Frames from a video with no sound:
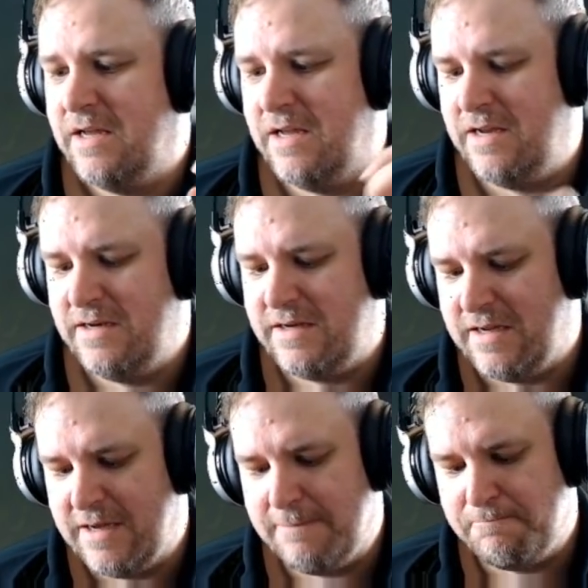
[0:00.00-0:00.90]
And
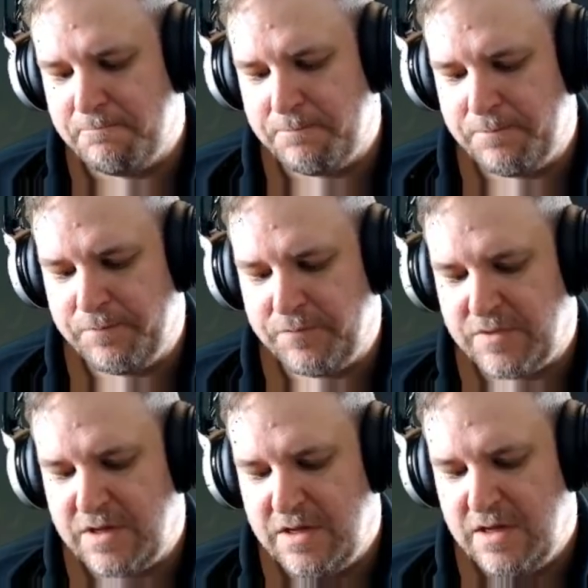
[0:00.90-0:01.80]

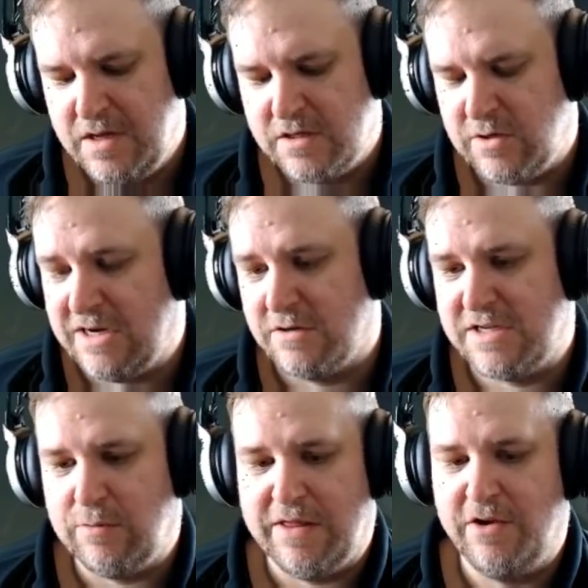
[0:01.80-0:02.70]
so I don't
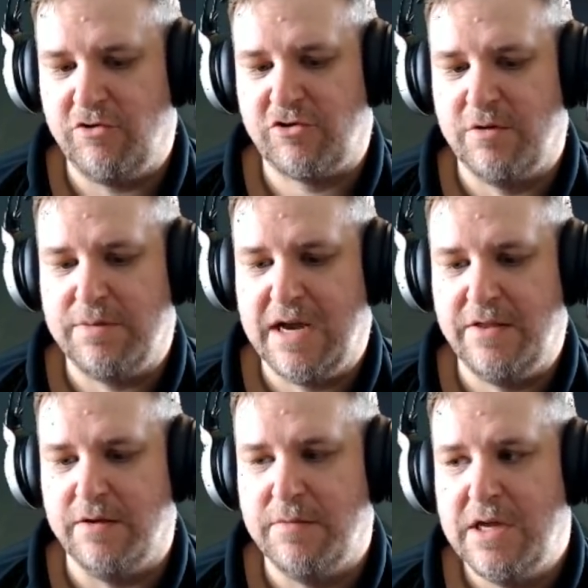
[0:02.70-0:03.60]
see why they don't just
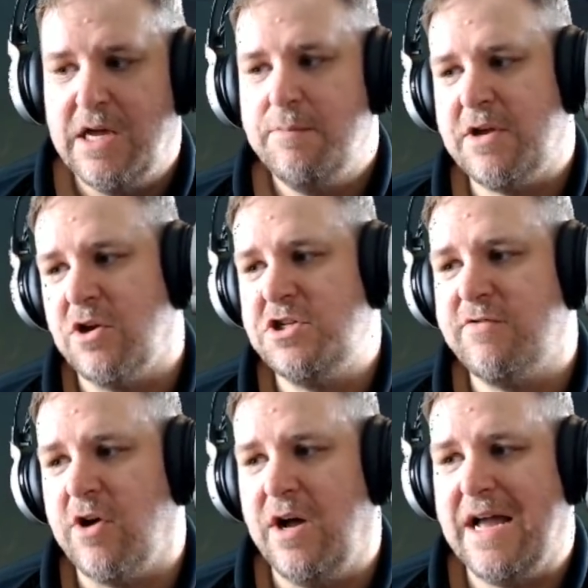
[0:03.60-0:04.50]
combine them. Because
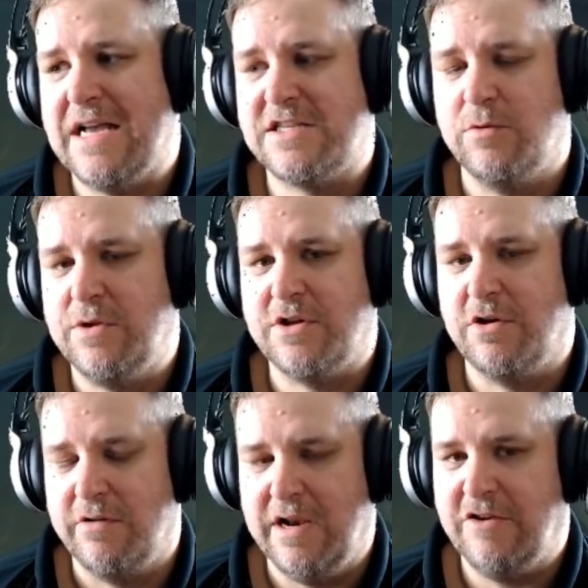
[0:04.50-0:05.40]
you've got a hassle with the
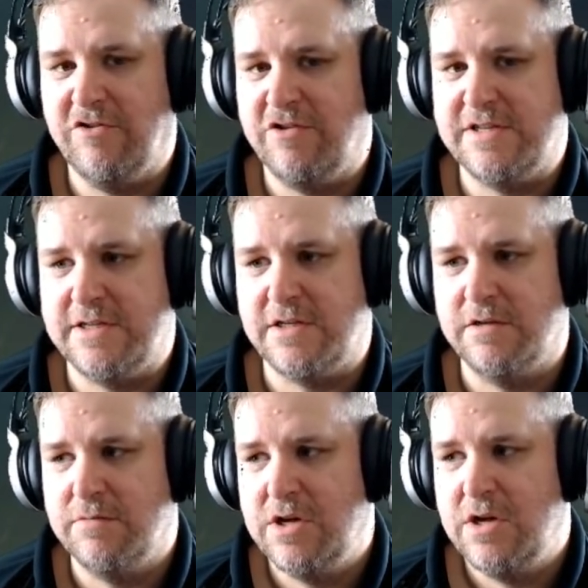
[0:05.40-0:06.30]
current legendary
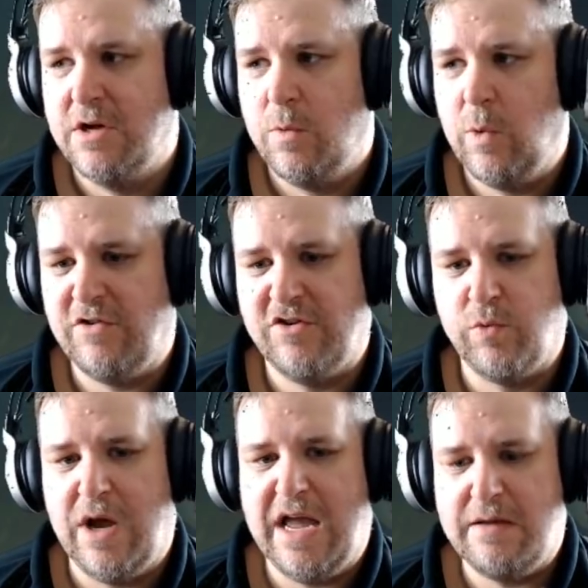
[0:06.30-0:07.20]
system, which is
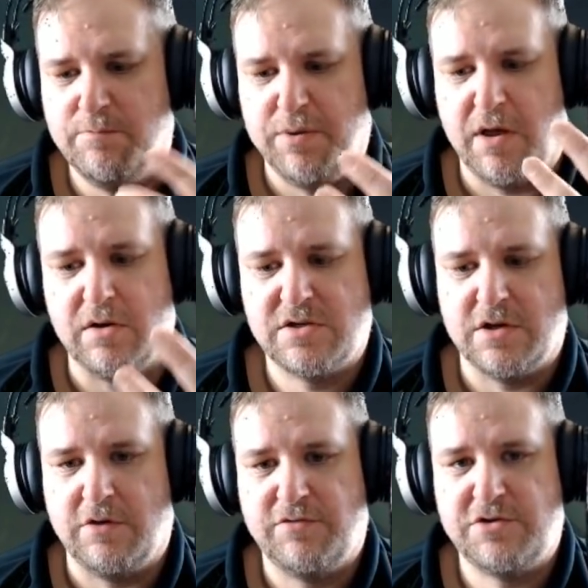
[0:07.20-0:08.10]
where it blocks
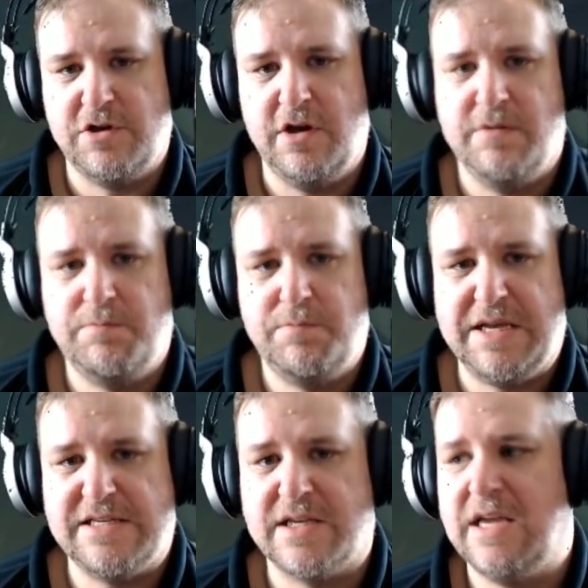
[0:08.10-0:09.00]
off certain
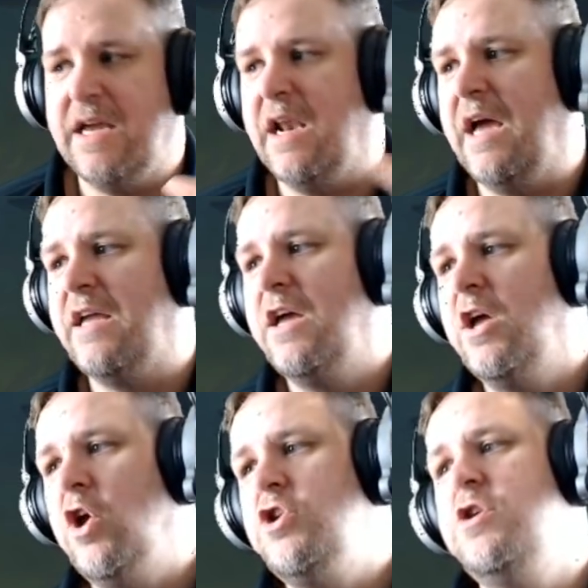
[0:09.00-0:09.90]
piece of gear. Like,
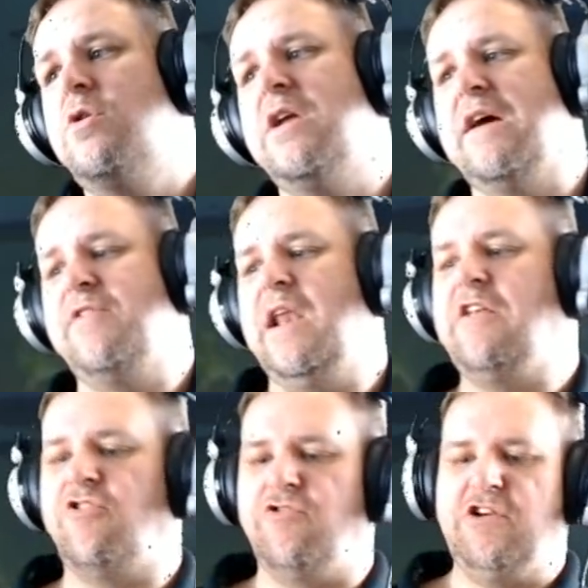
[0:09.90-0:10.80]
you could have a
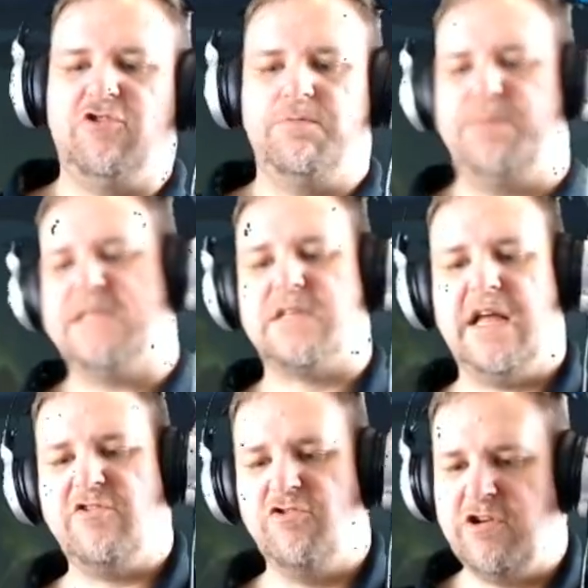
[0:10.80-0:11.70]
legendary, it's your BIS
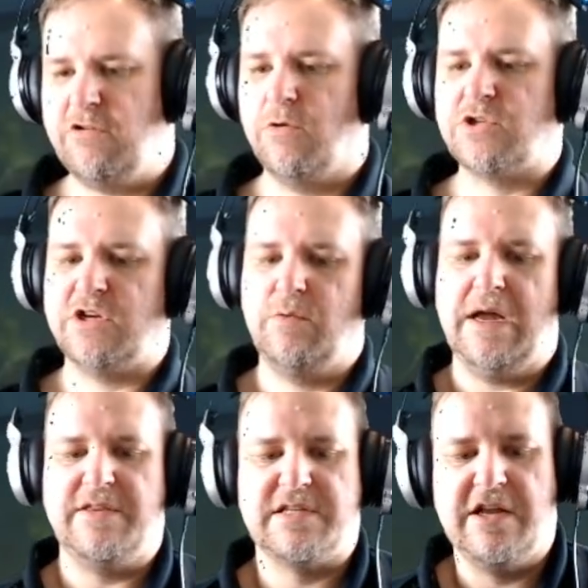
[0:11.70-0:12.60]
legendary, you're always going to
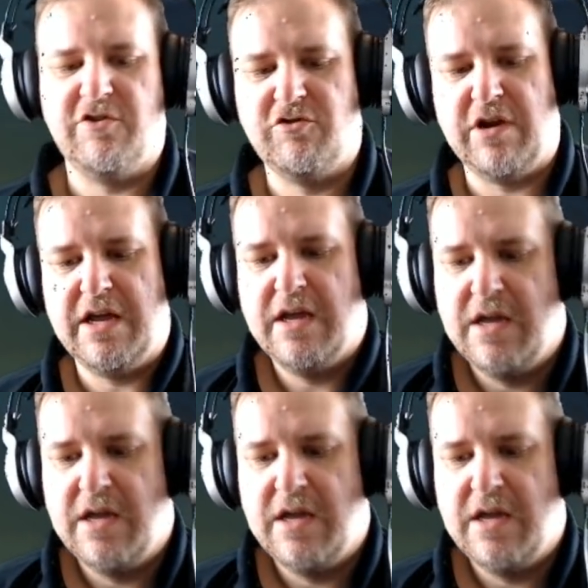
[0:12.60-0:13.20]
wear this legendary,